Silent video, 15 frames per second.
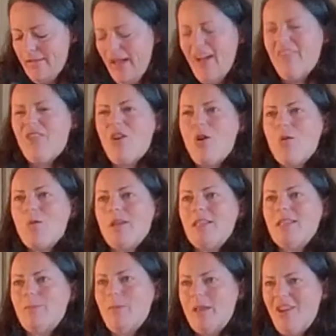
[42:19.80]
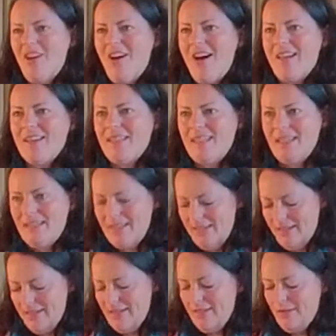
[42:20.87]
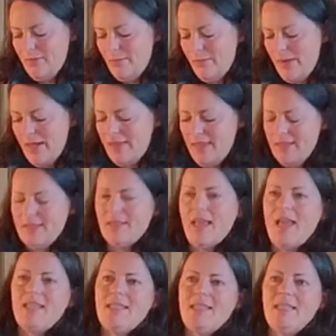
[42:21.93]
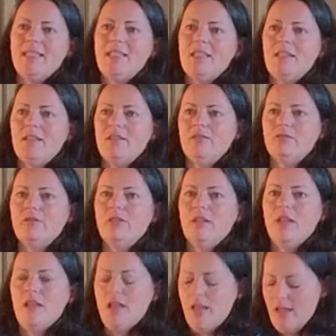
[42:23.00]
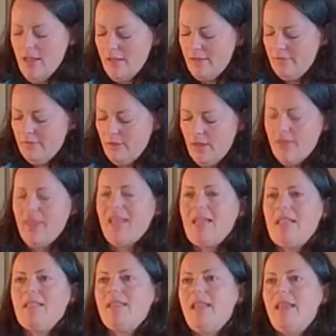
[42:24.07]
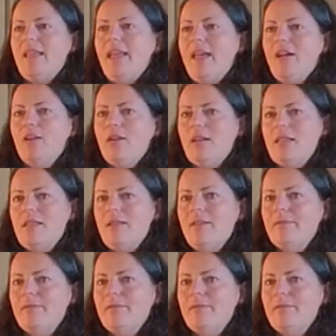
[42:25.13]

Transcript: I've always been haunted by this idea of the things they carried.